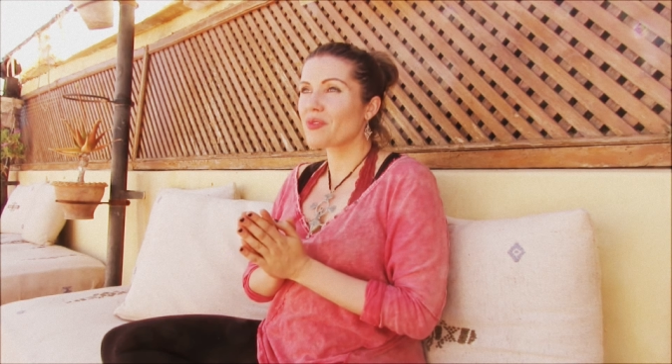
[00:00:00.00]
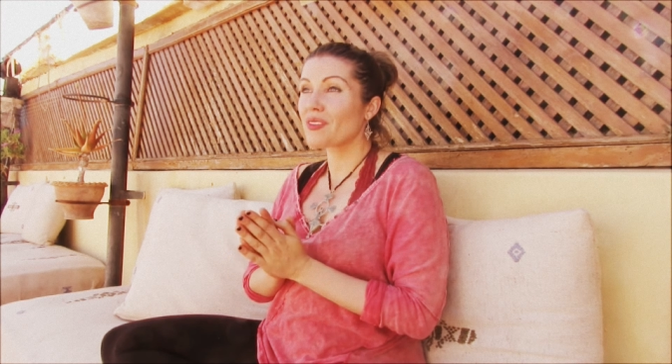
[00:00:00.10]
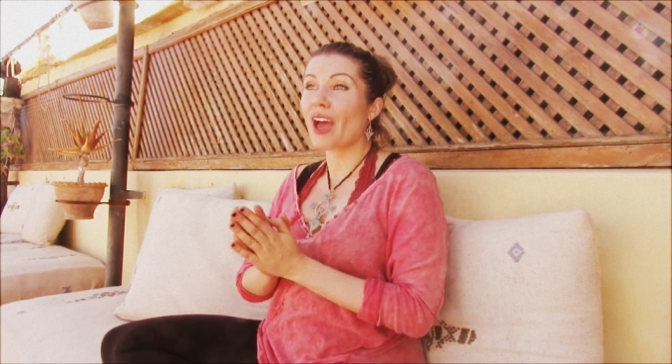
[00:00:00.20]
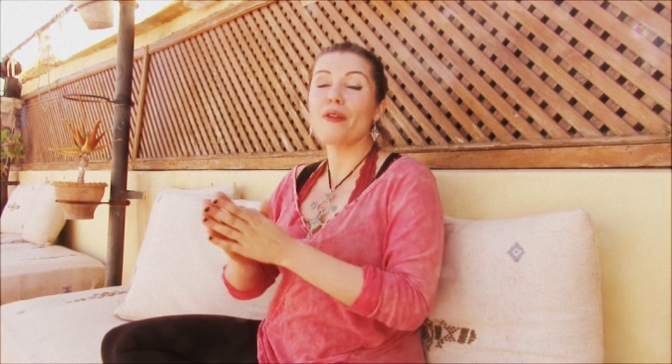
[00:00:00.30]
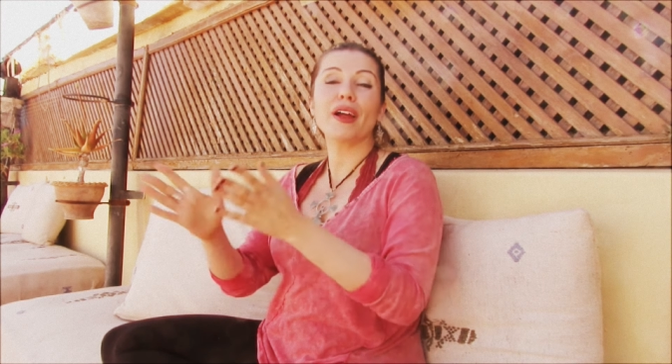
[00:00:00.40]

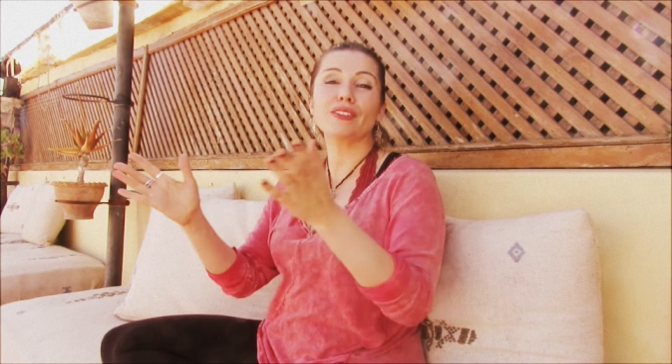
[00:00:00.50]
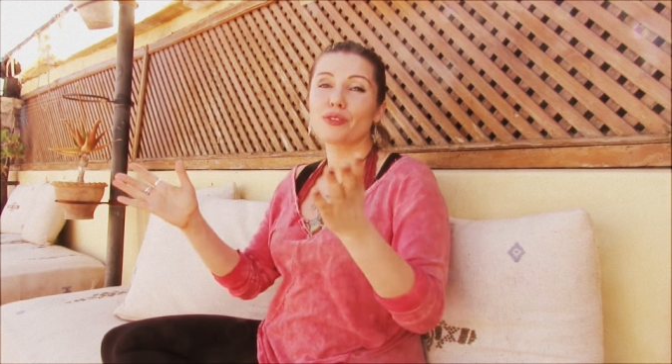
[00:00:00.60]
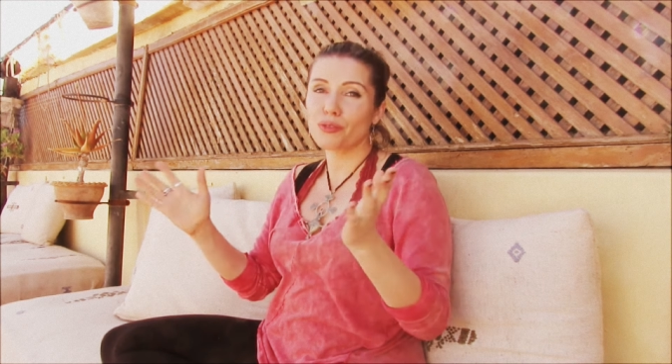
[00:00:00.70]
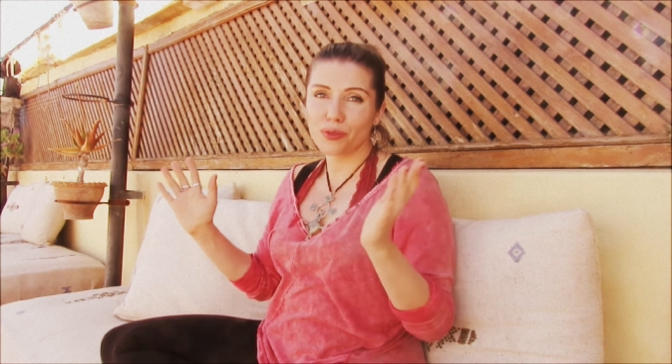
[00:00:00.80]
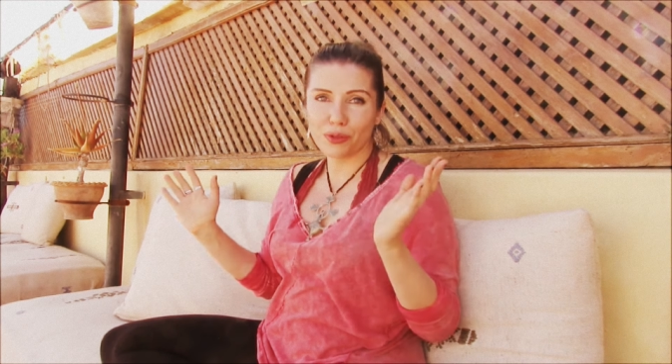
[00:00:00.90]
direct
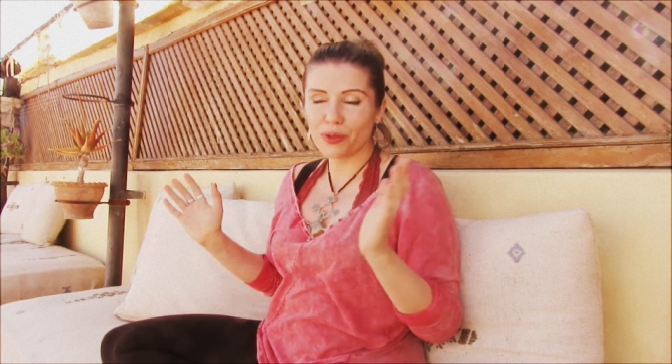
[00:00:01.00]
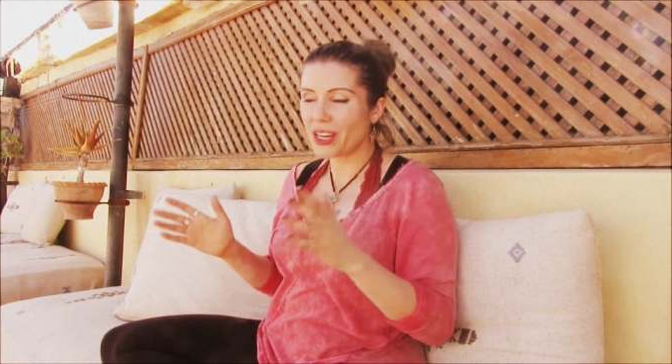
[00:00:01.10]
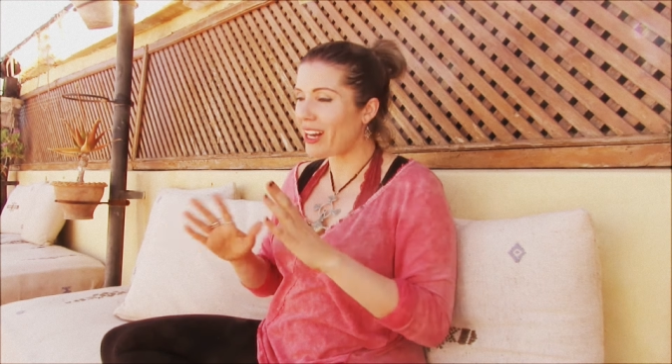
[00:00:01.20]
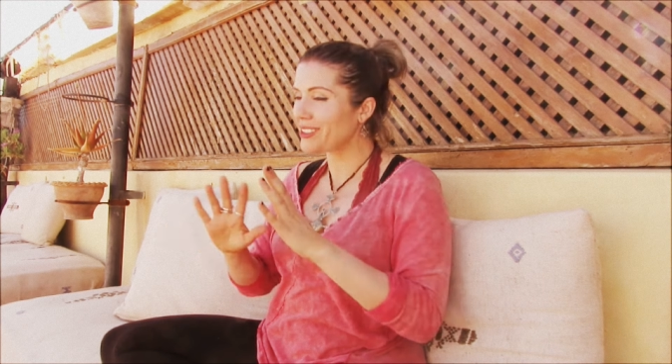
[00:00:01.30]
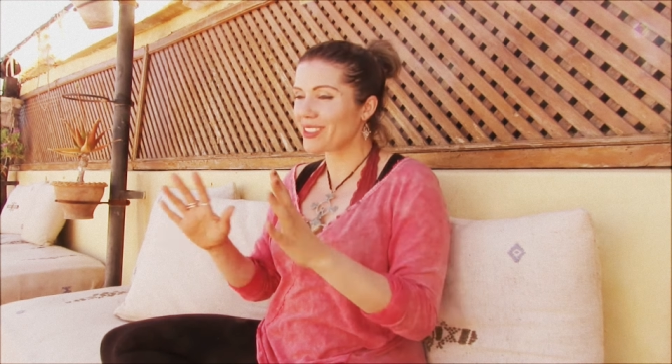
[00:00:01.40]
you to
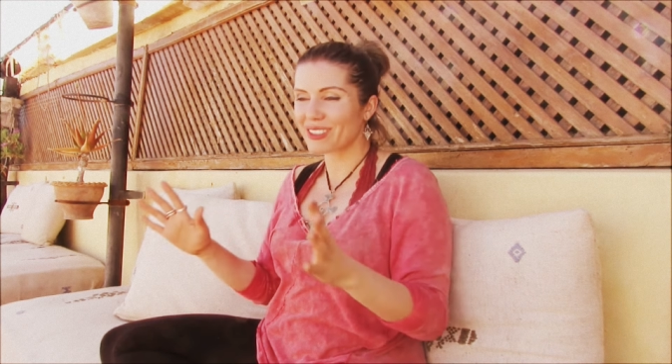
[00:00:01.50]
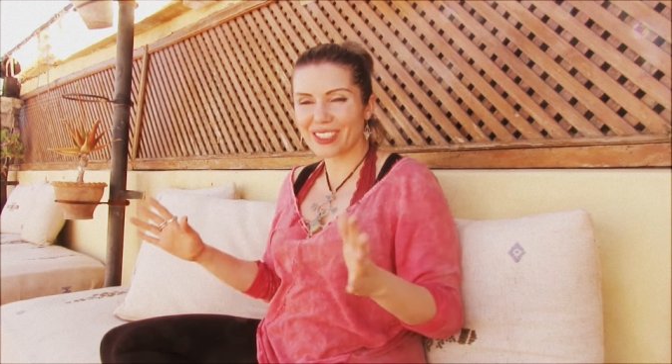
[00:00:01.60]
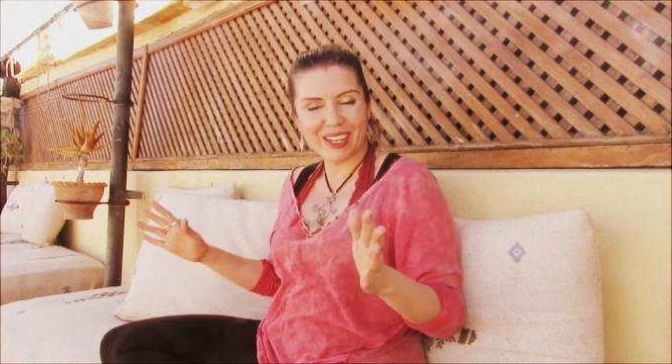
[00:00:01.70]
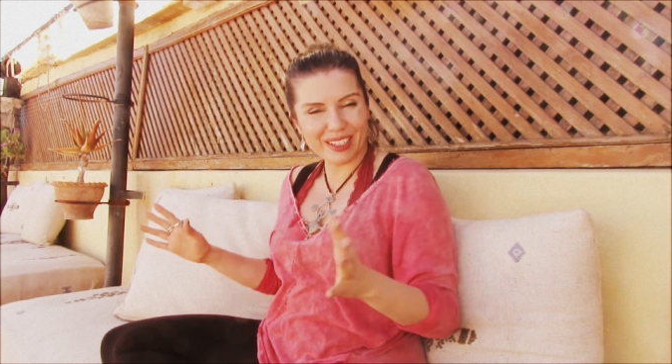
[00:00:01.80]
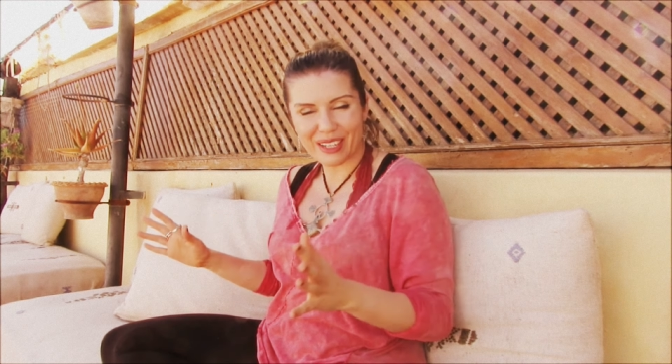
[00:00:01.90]

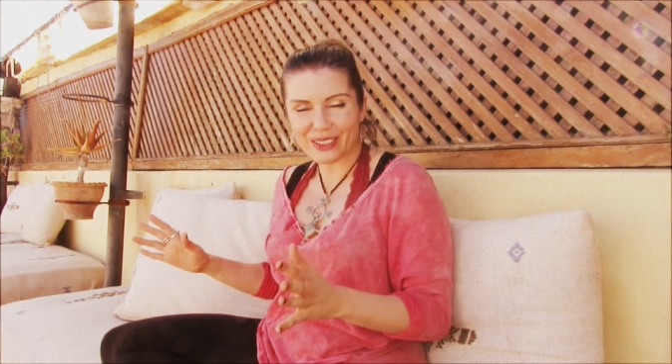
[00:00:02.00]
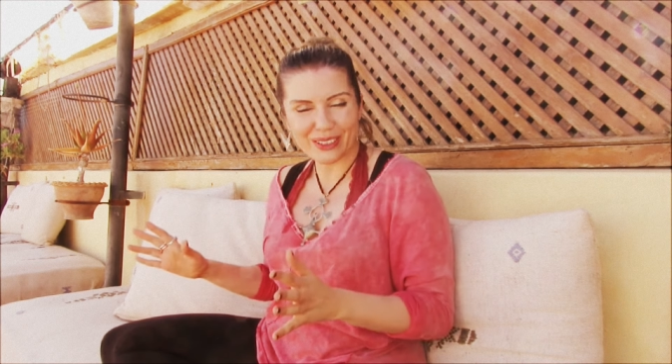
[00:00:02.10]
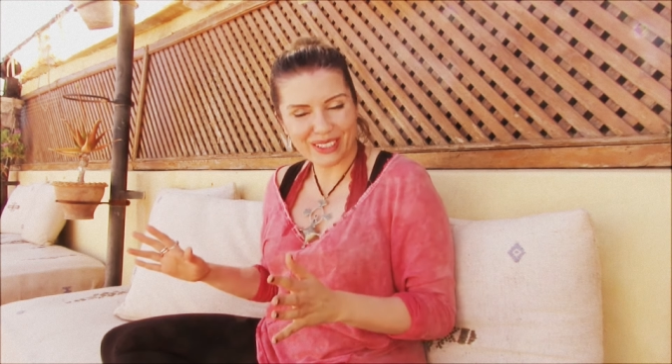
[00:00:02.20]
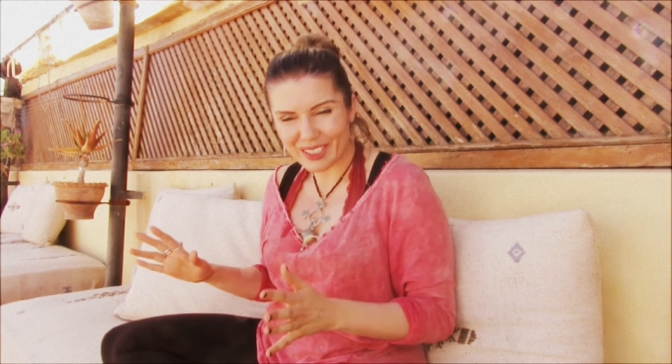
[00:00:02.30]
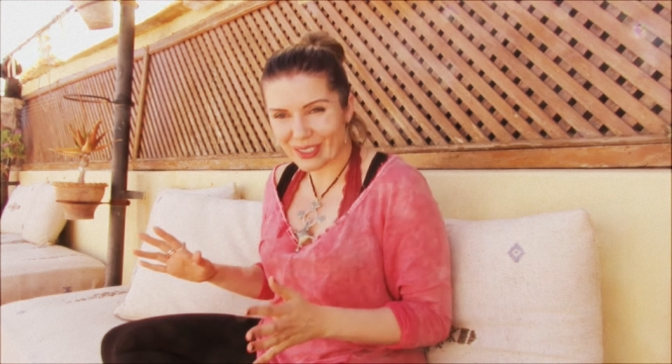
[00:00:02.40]
another
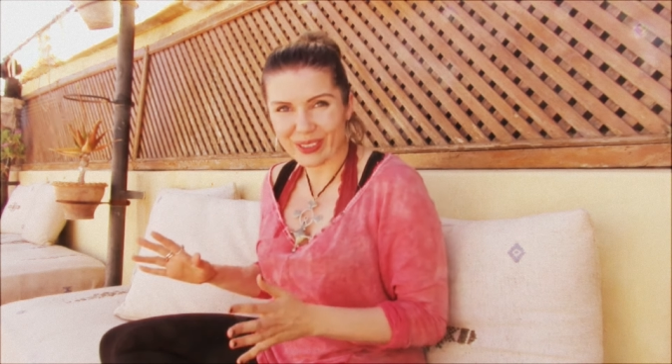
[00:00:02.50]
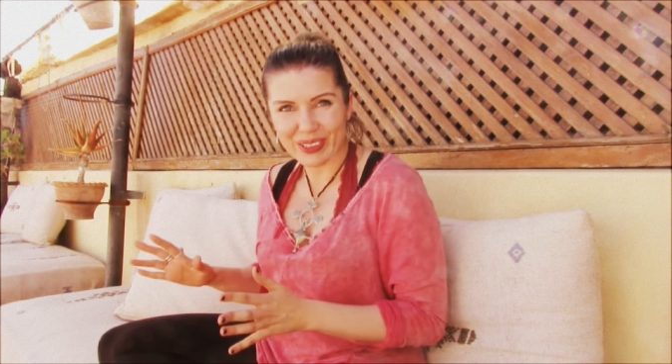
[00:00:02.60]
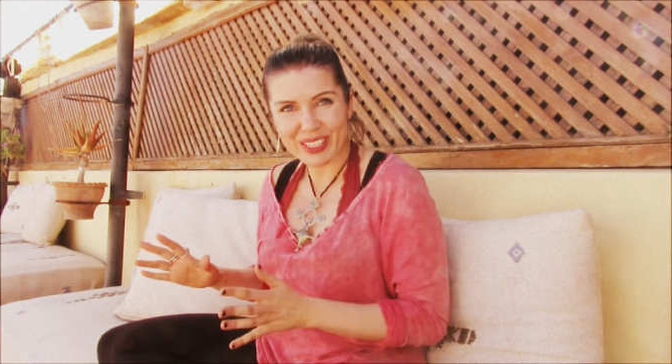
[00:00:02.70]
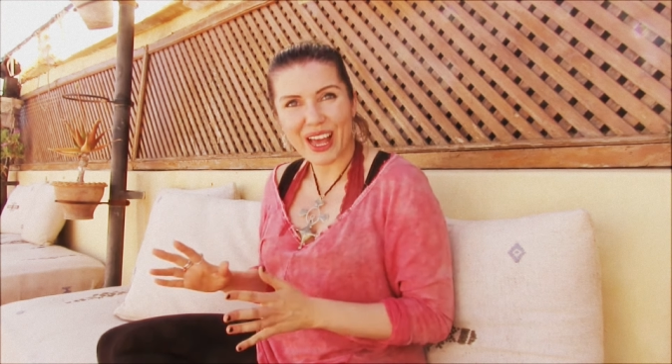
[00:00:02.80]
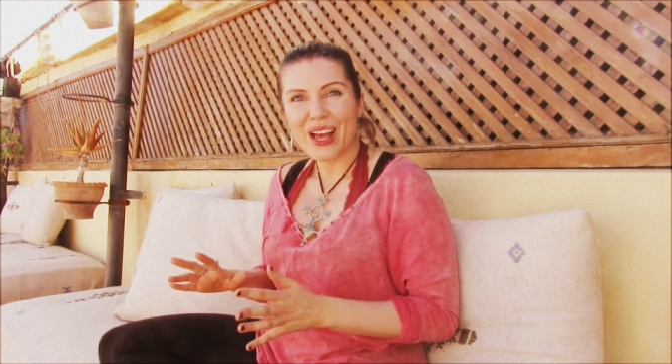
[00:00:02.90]

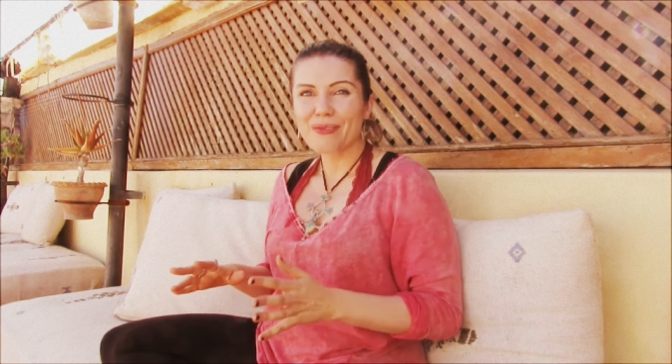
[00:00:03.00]
schools,